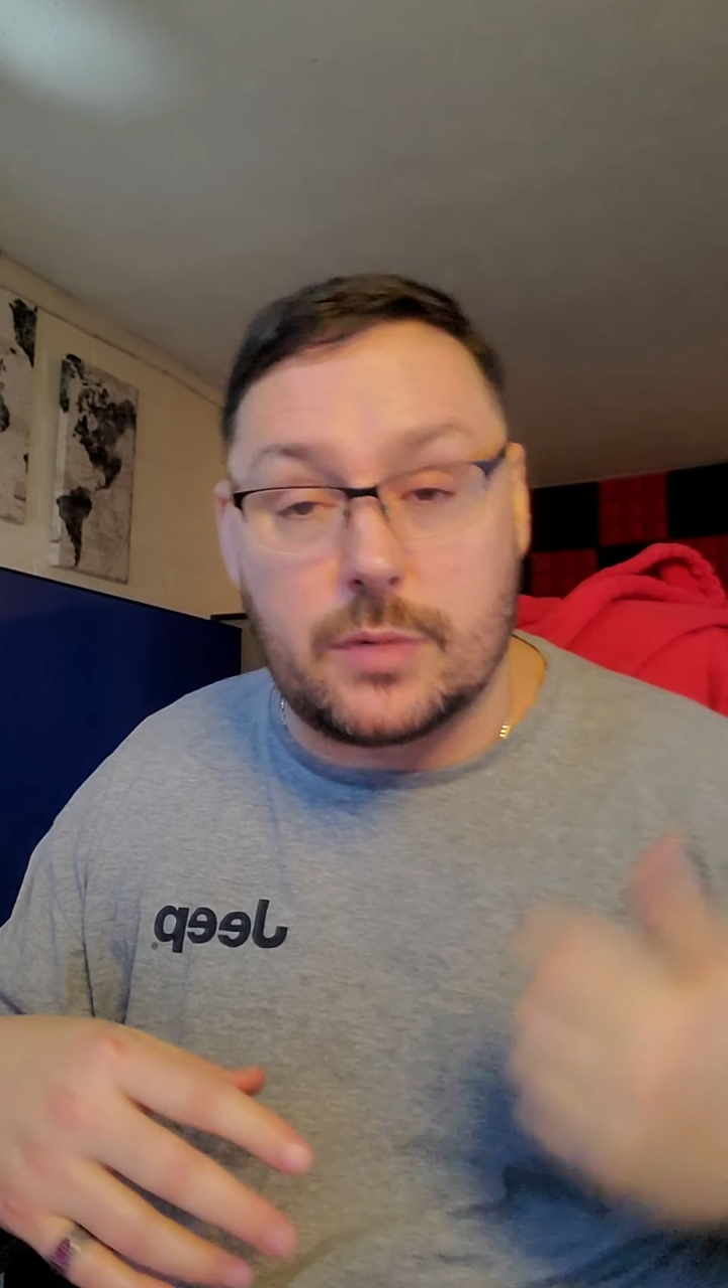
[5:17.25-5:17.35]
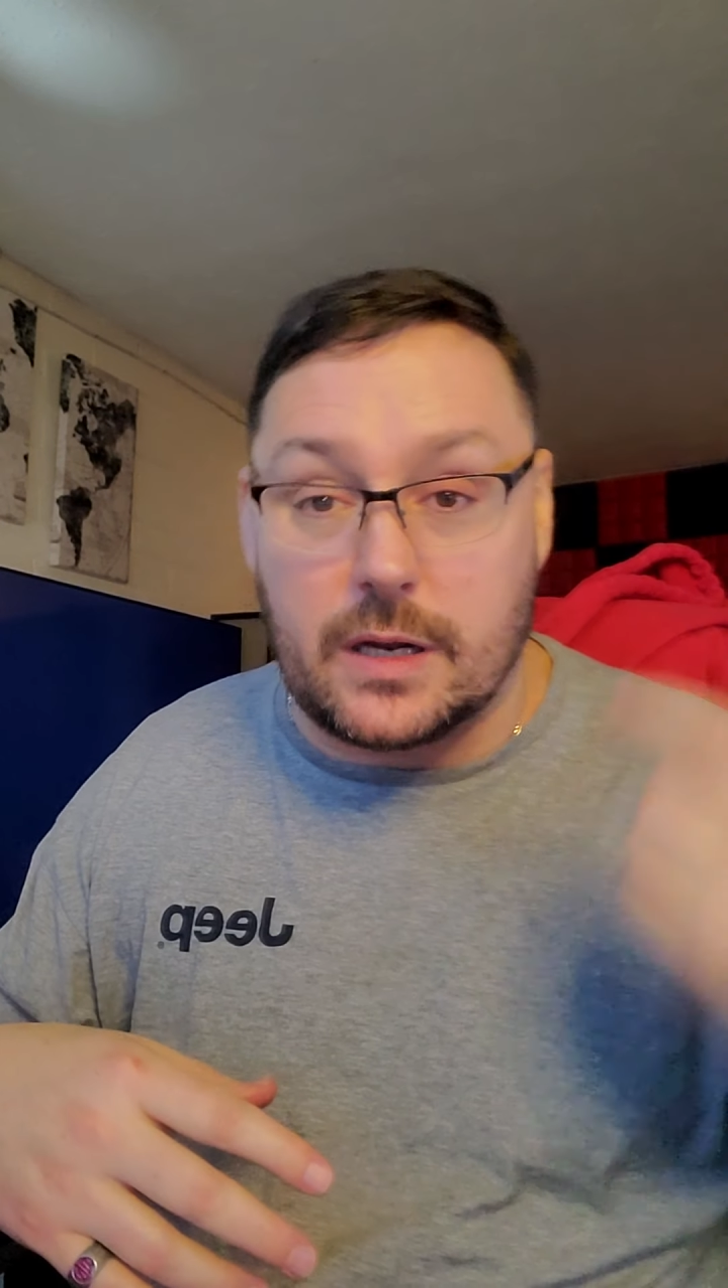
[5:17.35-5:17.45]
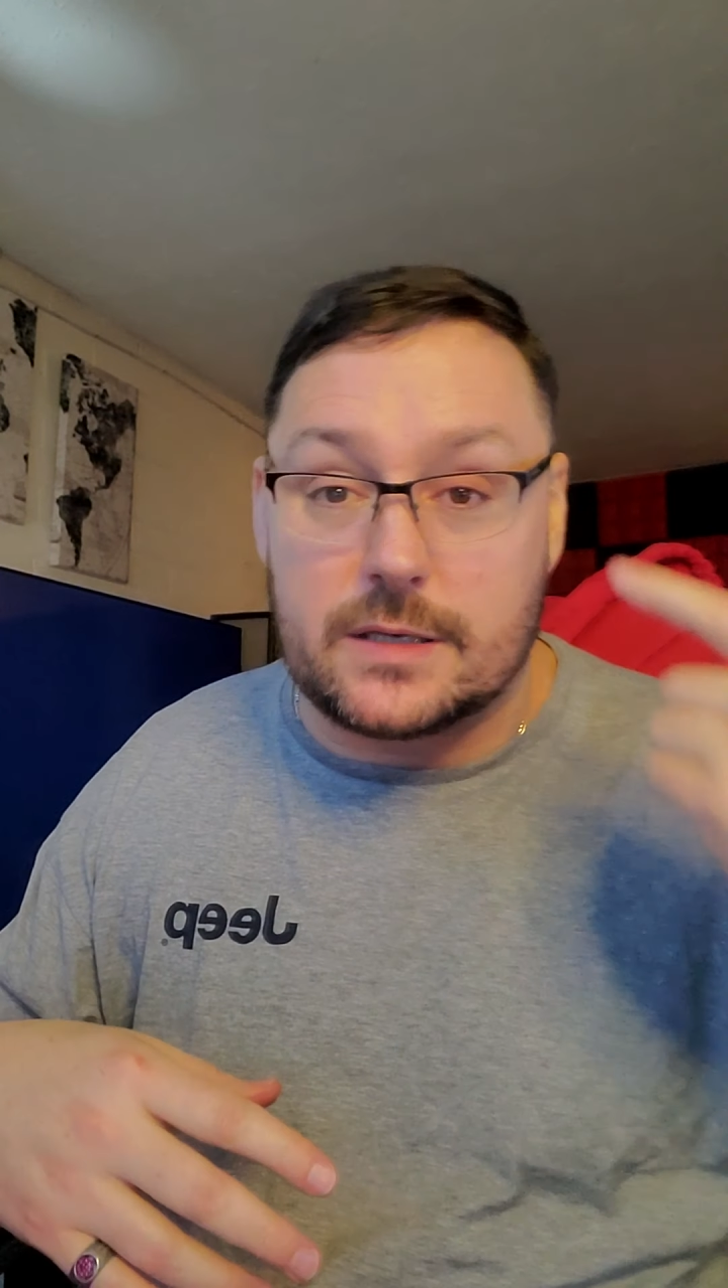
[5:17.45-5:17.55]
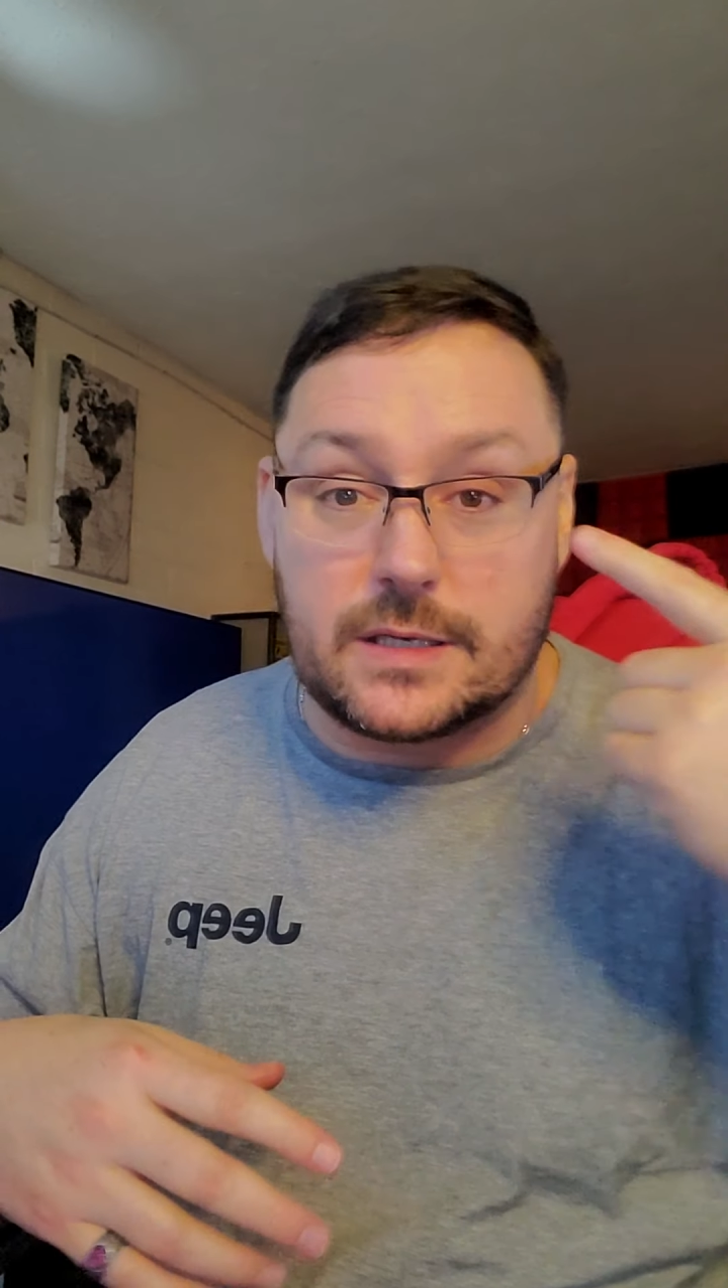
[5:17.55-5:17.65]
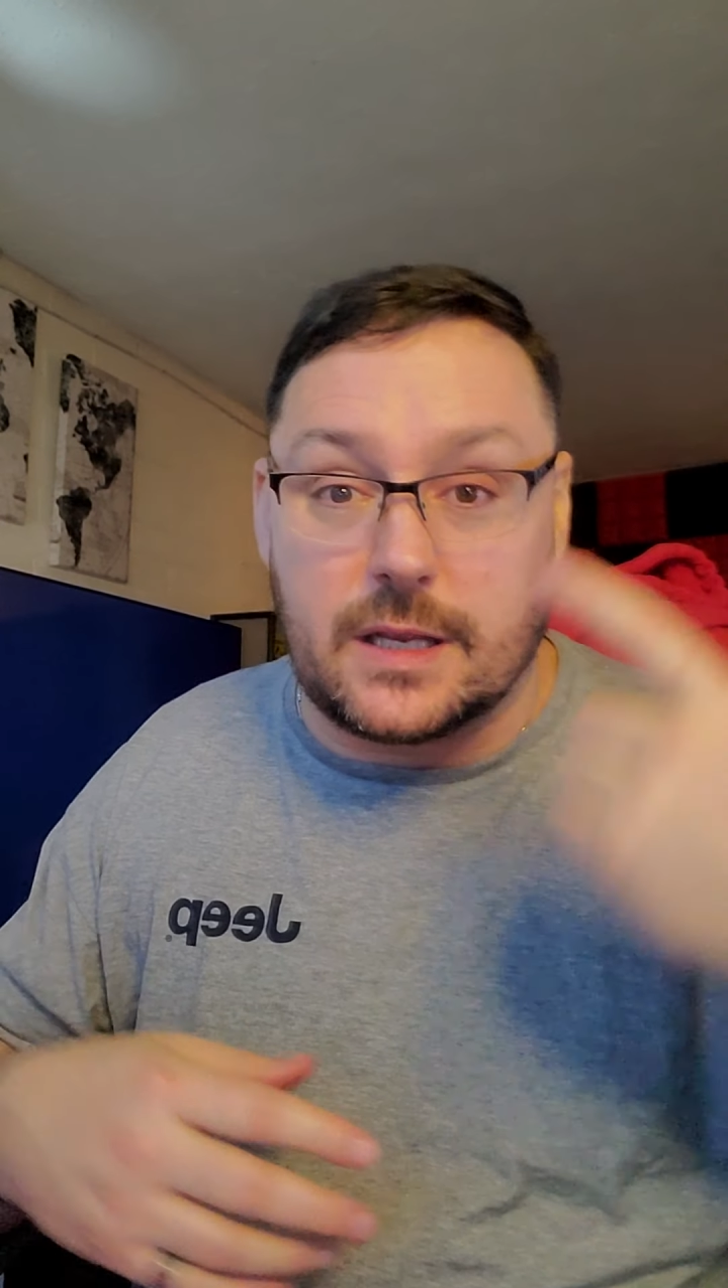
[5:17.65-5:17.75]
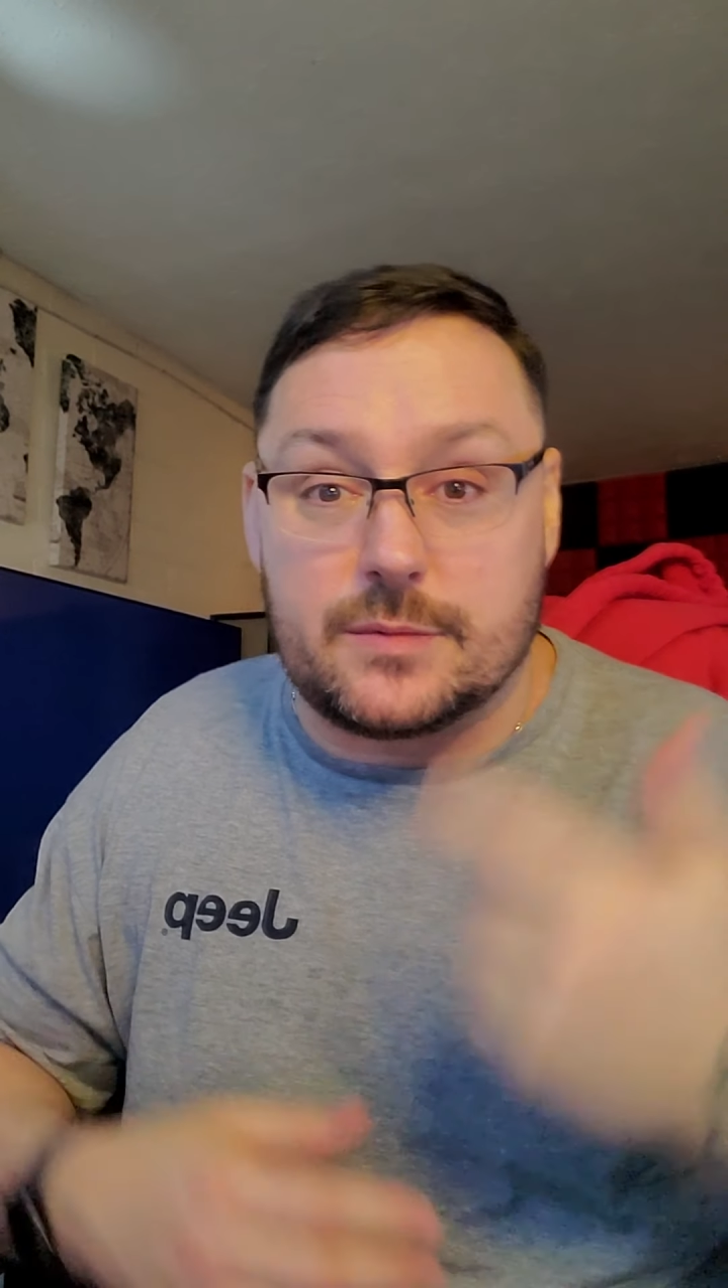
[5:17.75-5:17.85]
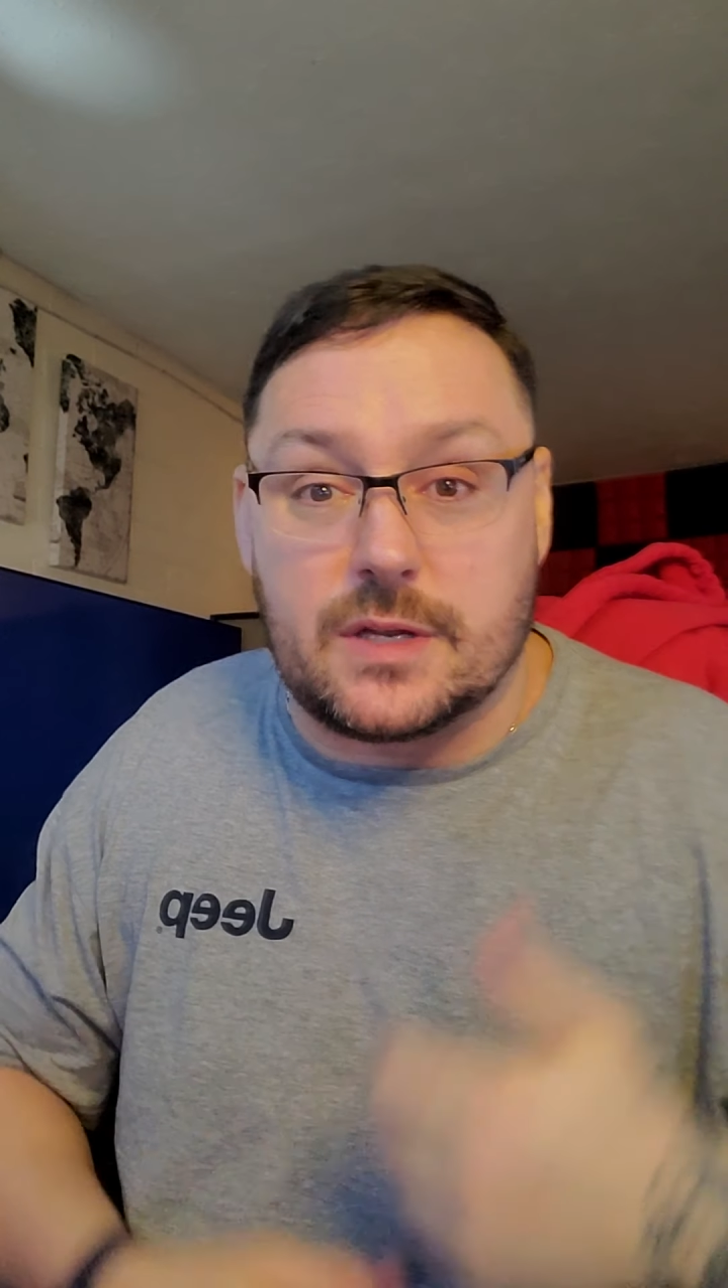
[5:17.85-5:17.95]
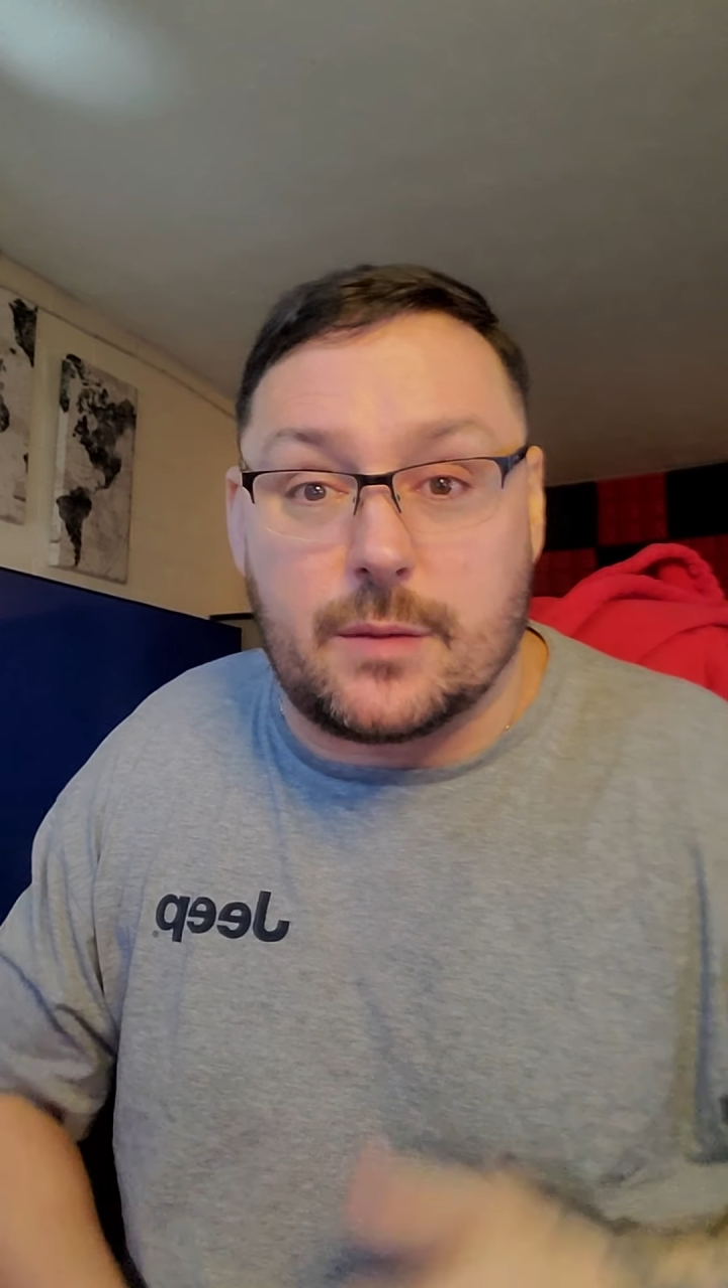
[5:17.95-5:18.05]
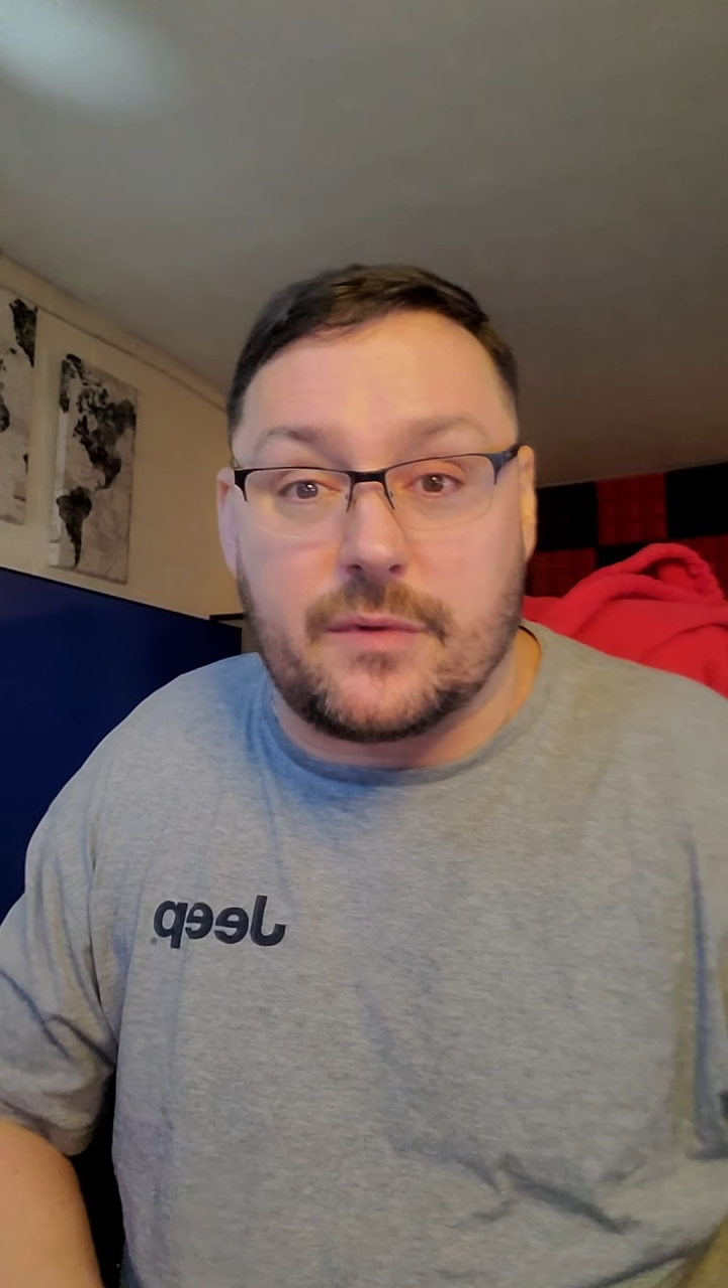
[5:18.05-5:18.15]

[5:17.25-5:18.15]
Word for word: Probably because I keep sticking